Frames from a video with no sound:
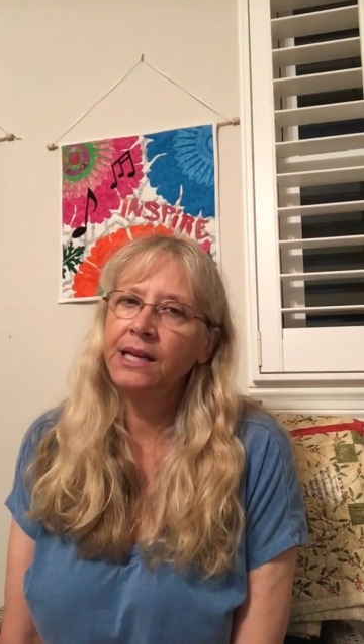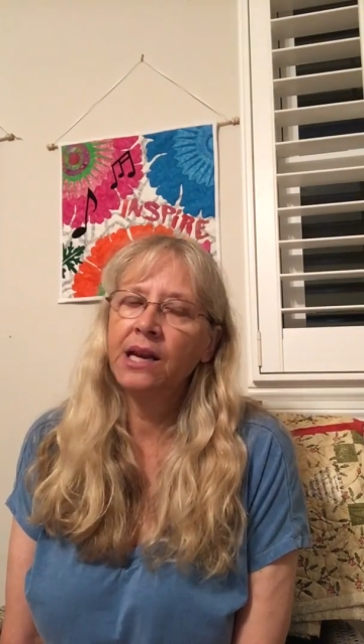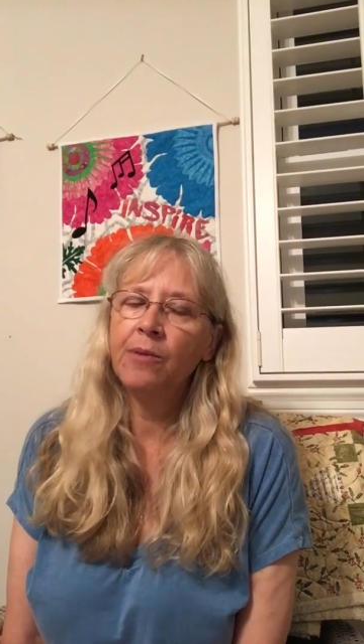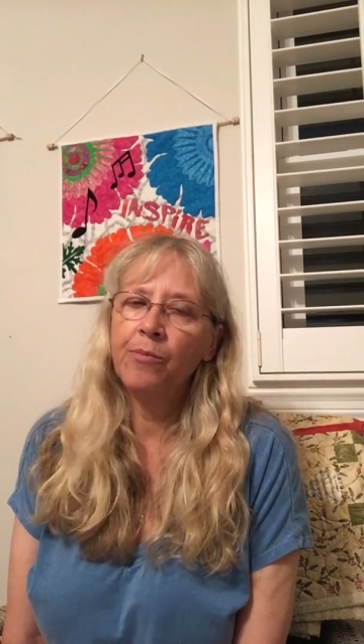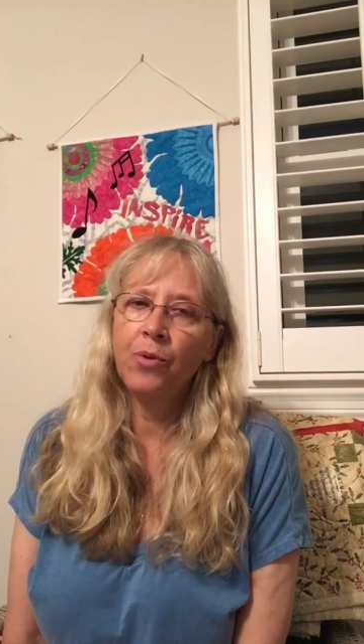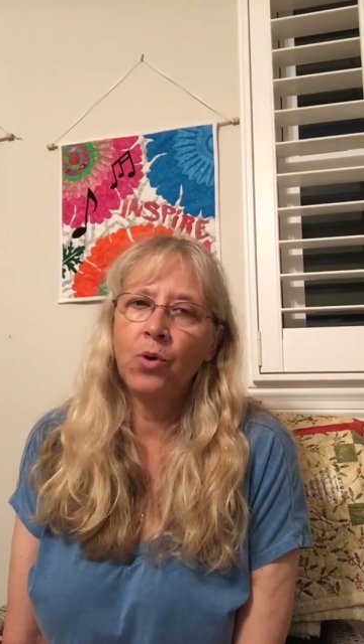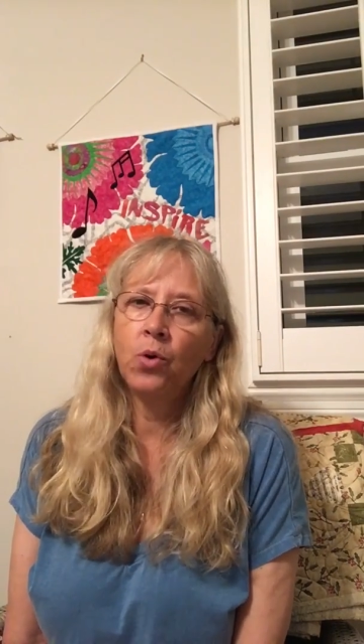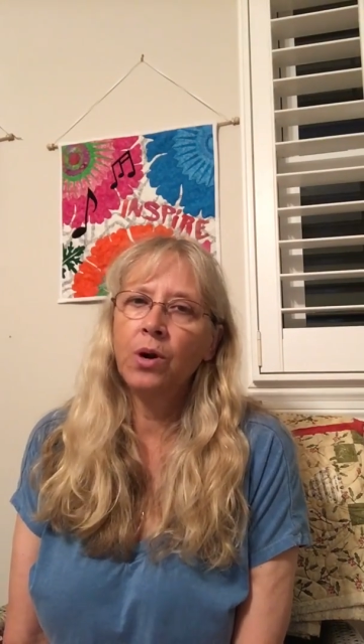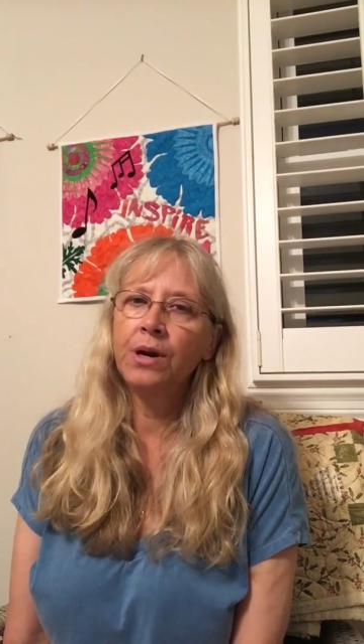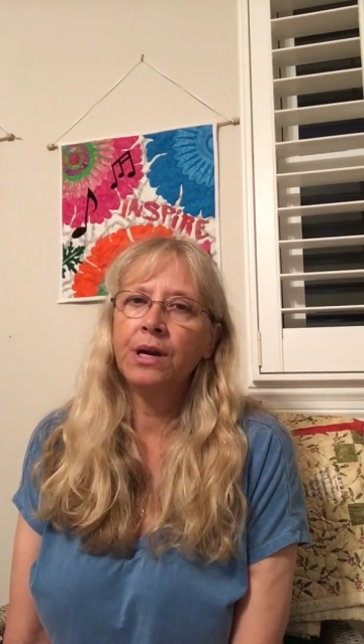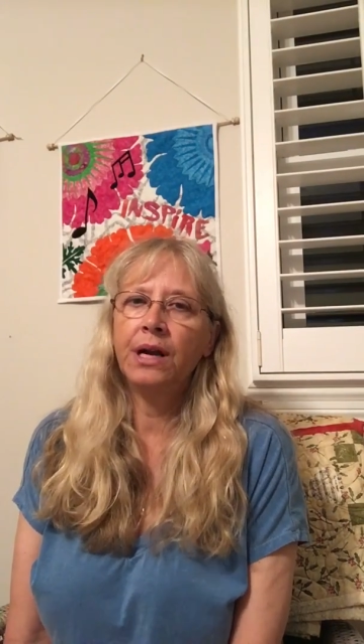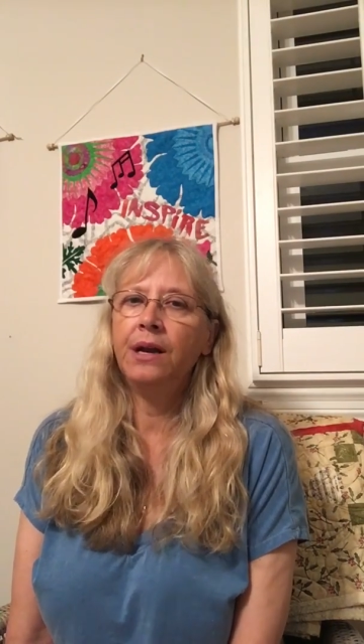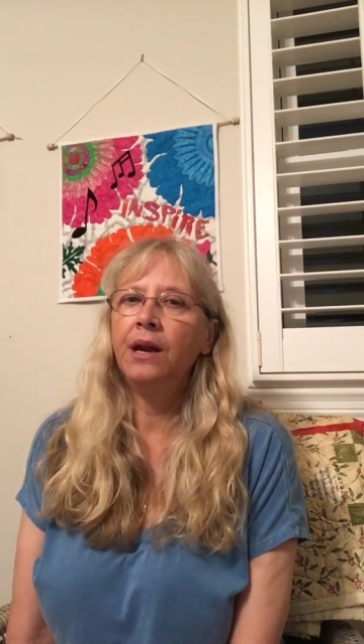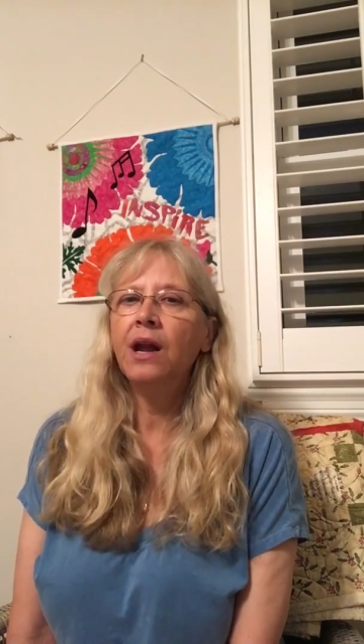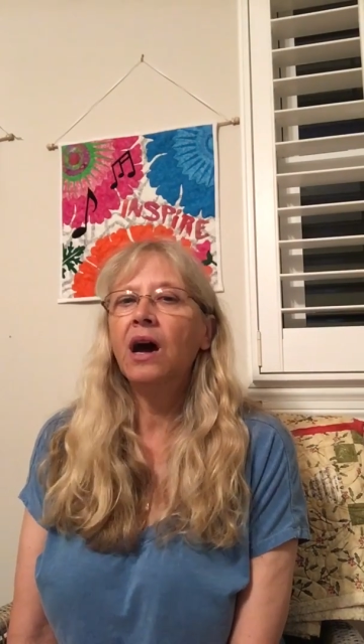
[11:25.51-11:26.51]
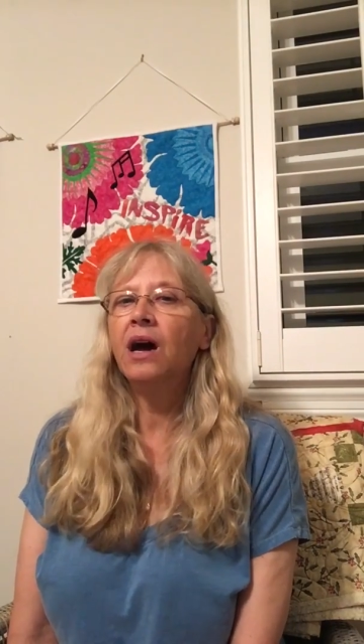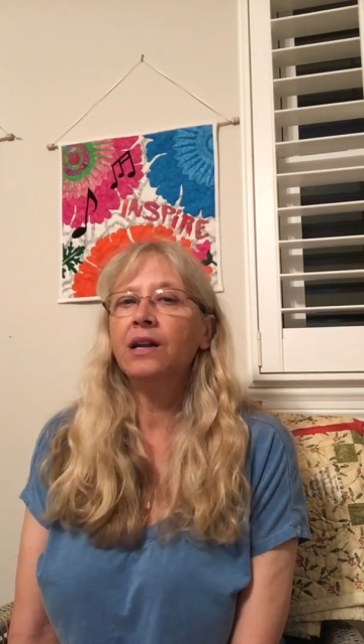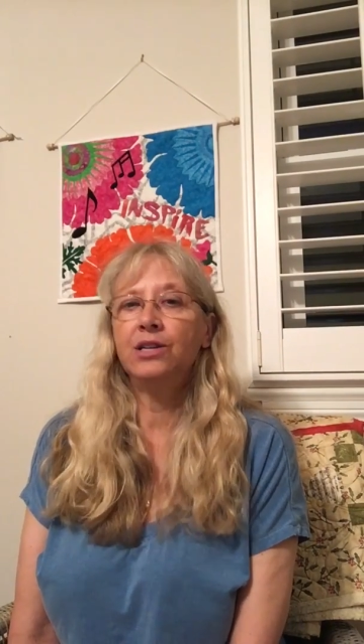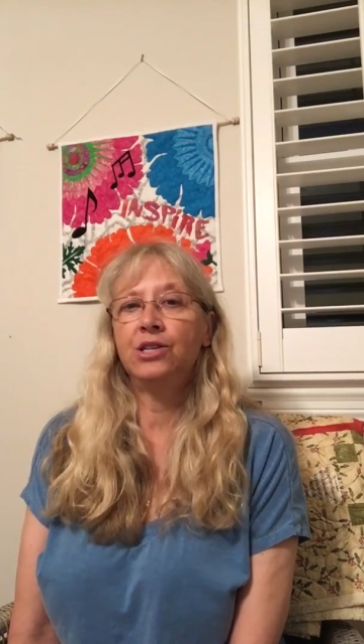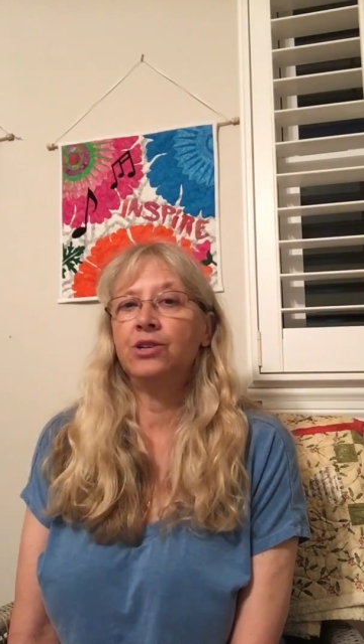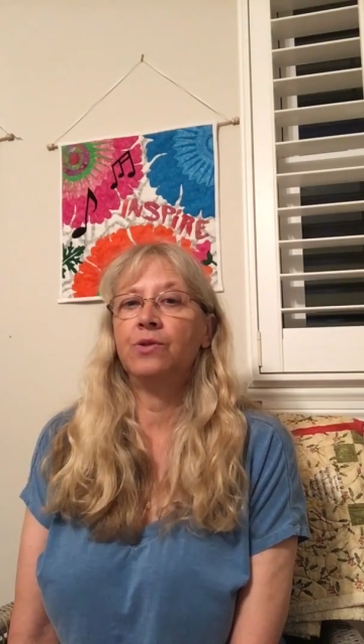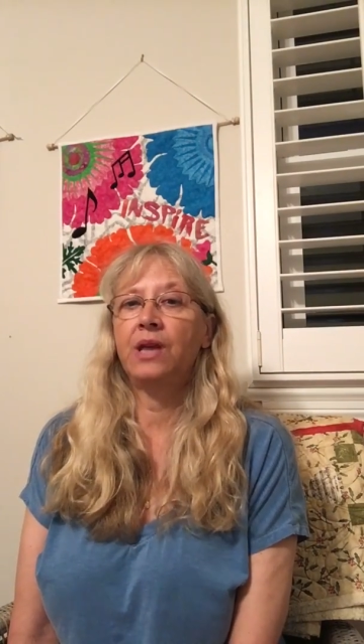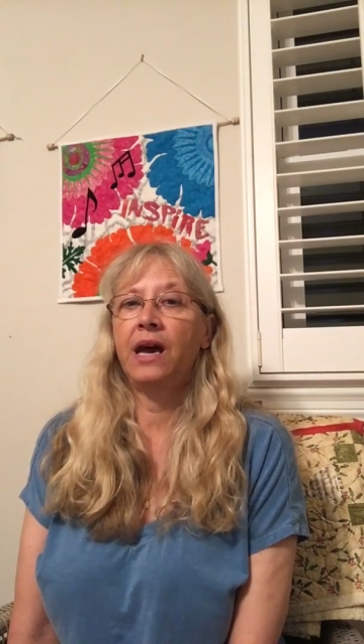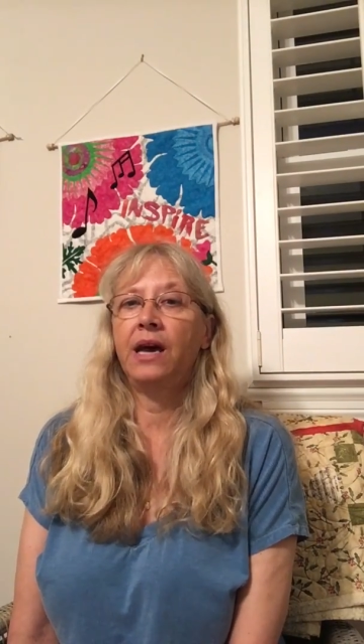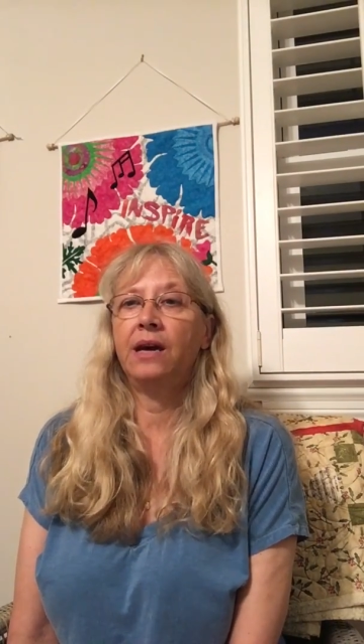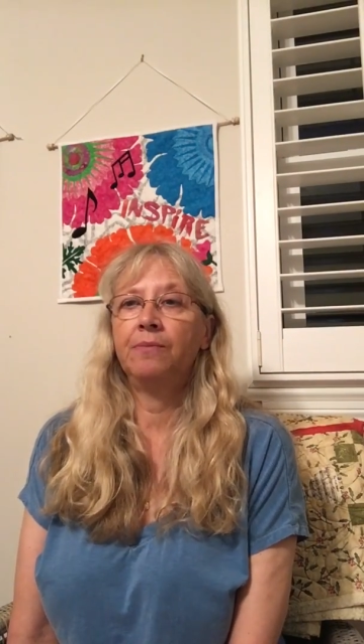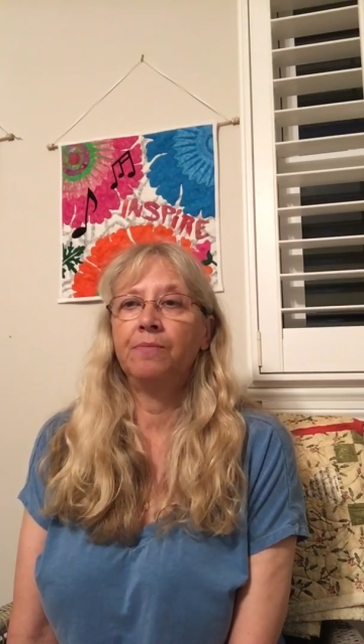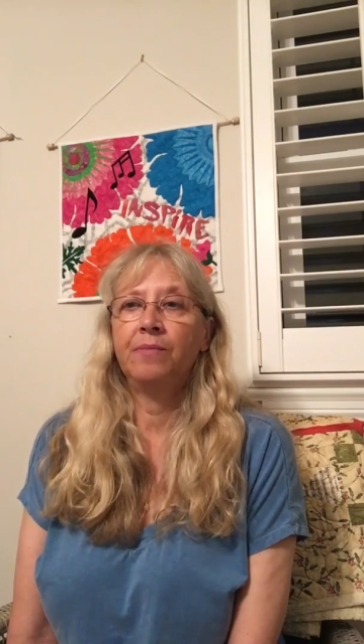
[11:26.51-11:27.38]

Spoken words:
get bored and not do that.